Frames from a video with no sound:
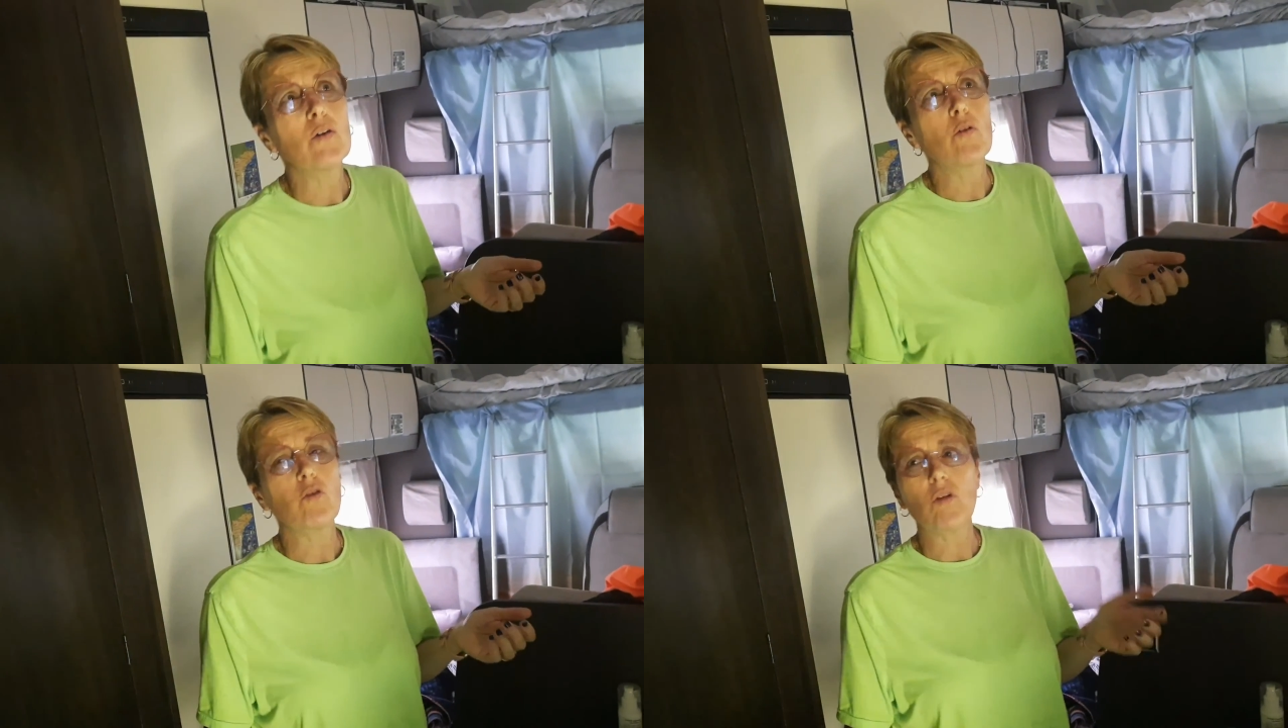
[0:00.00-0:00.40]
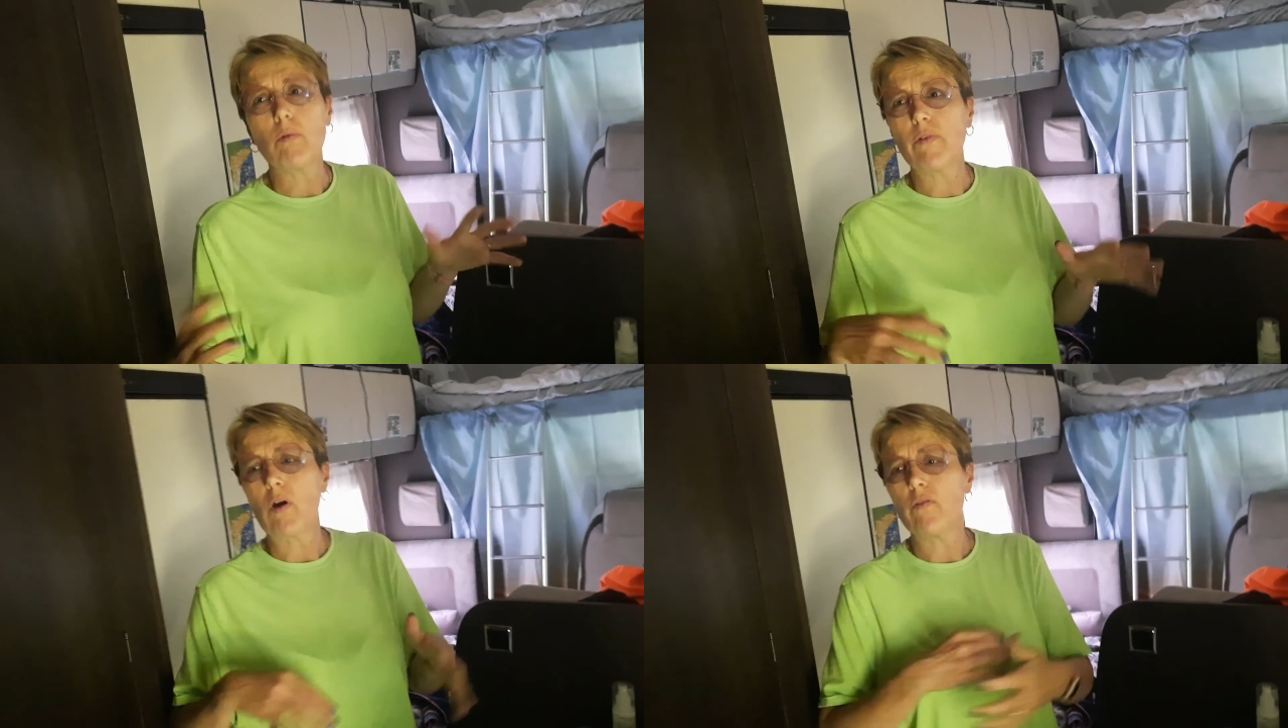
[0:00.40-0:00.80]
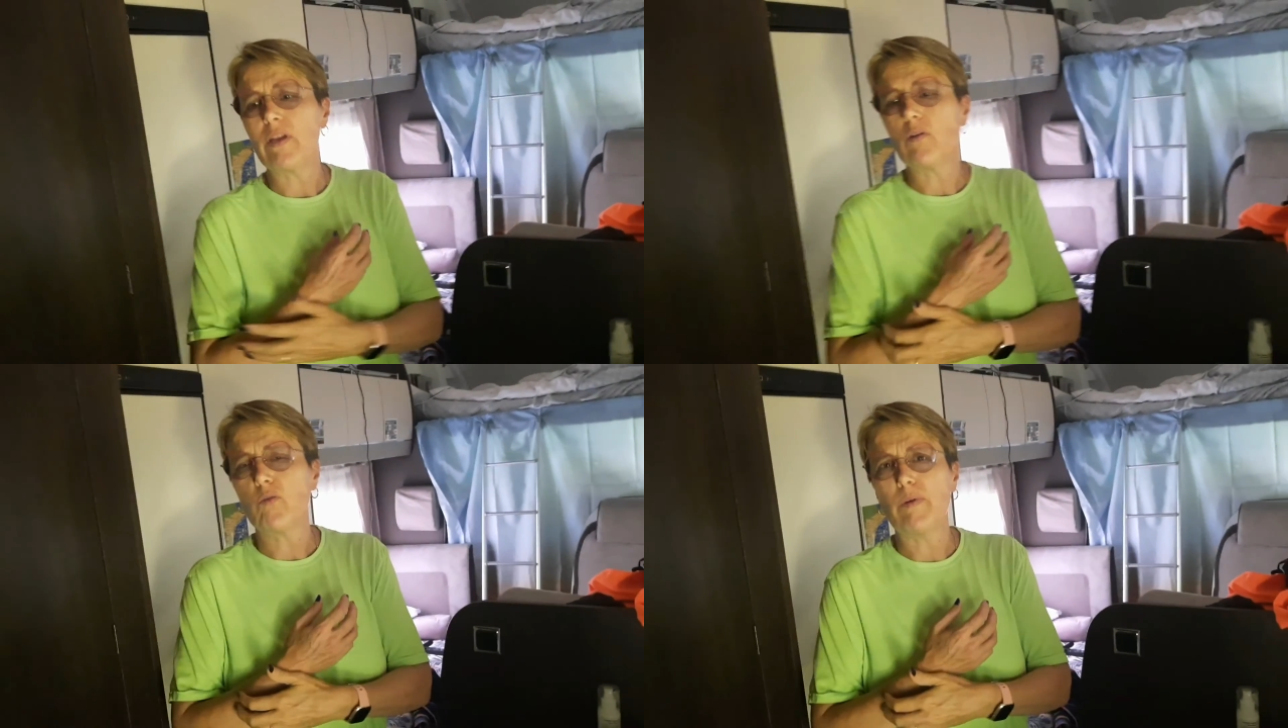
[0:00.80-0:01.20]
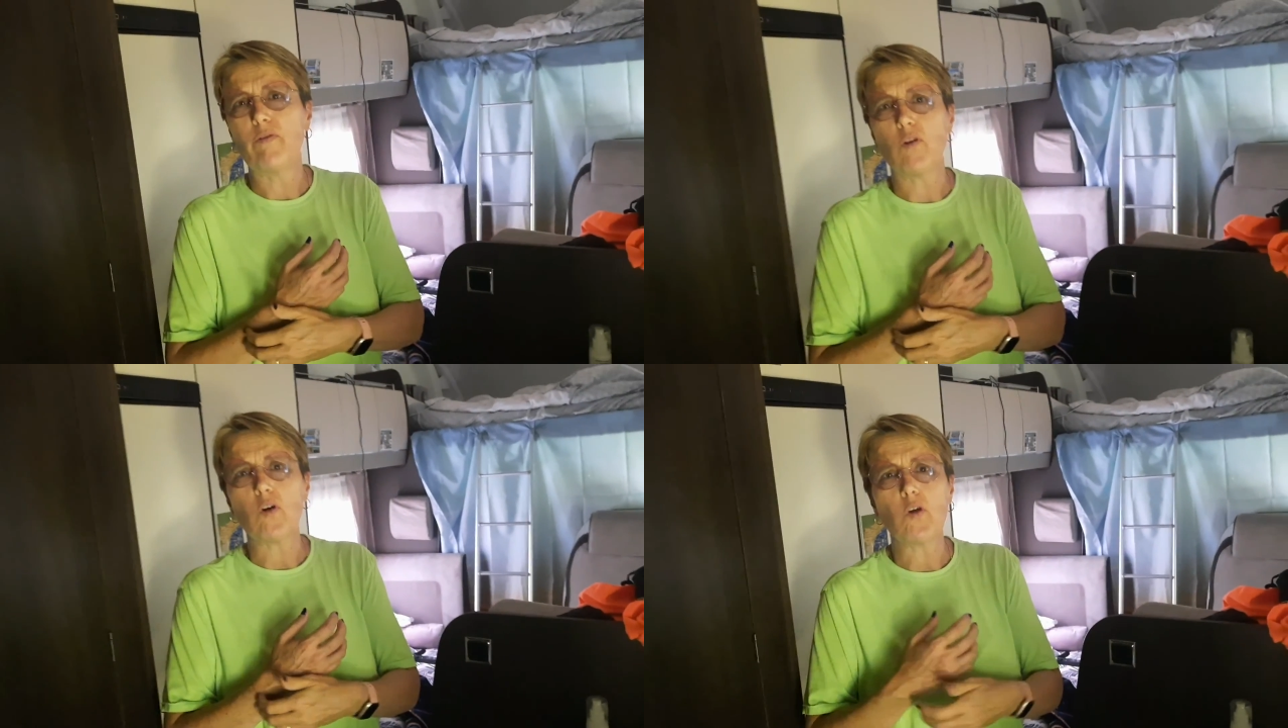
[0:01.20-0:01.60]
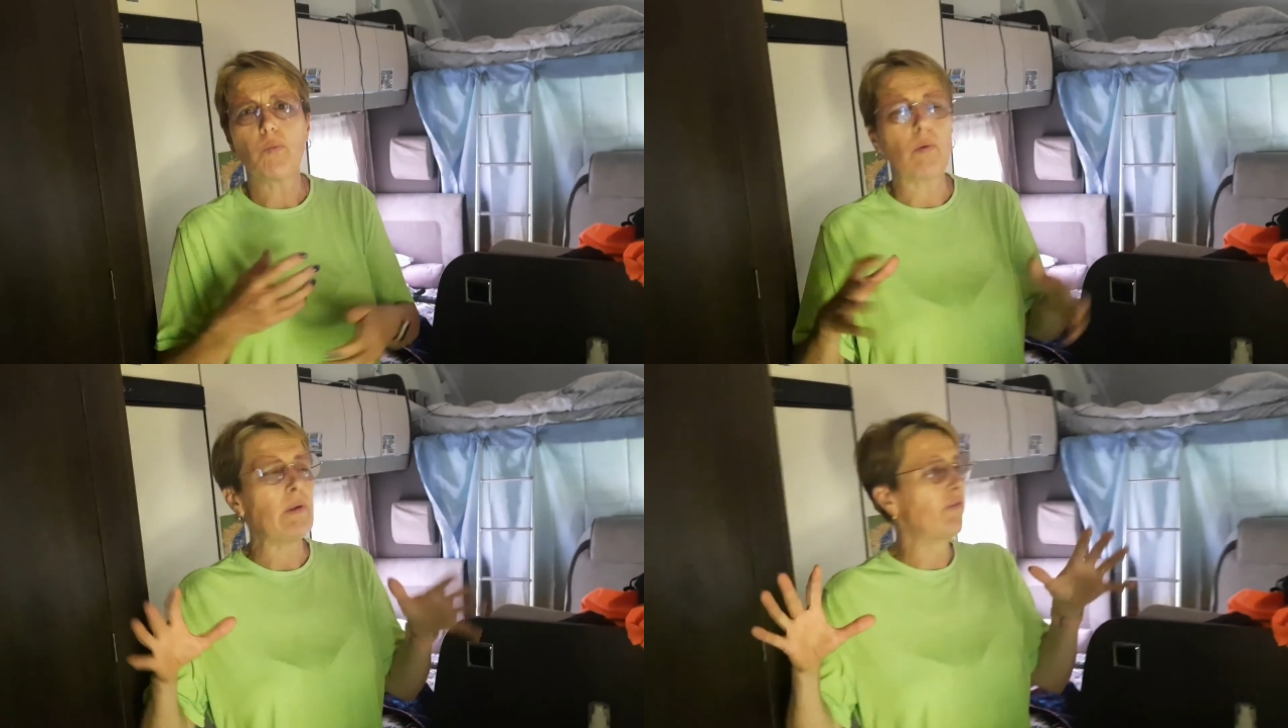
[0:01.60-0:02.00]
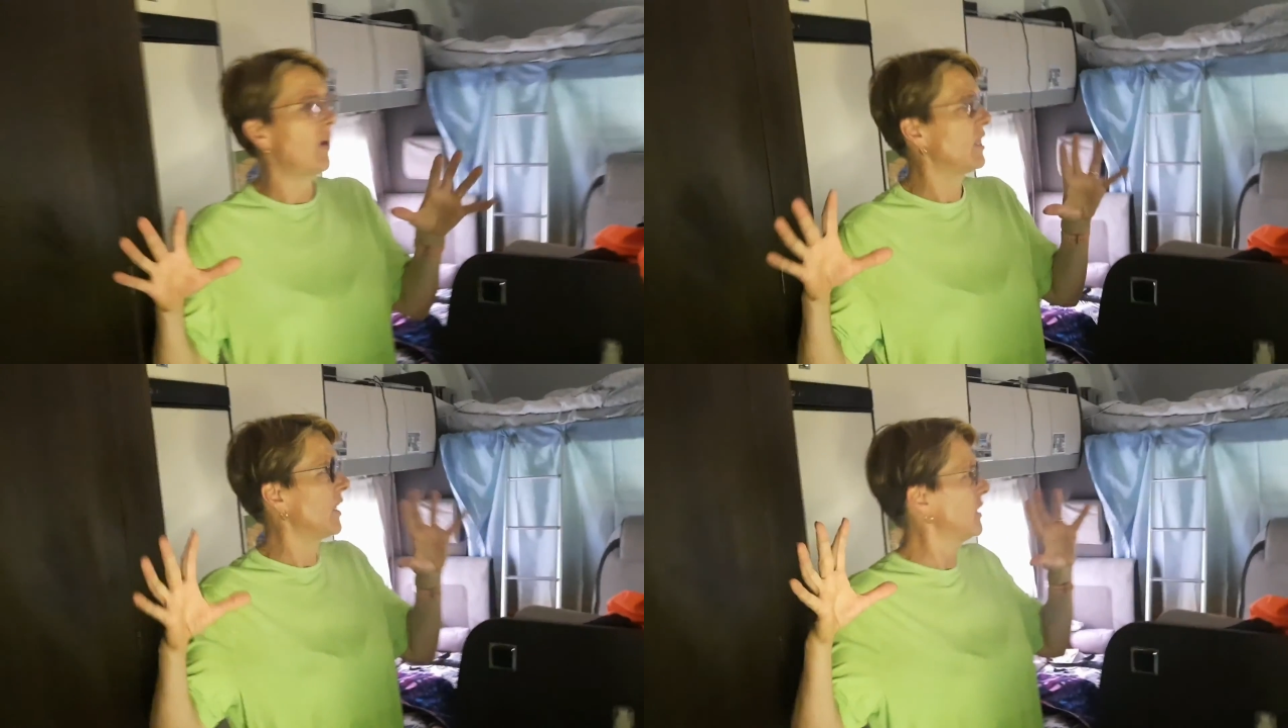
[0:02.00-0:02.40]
some of our videos before, you probably find that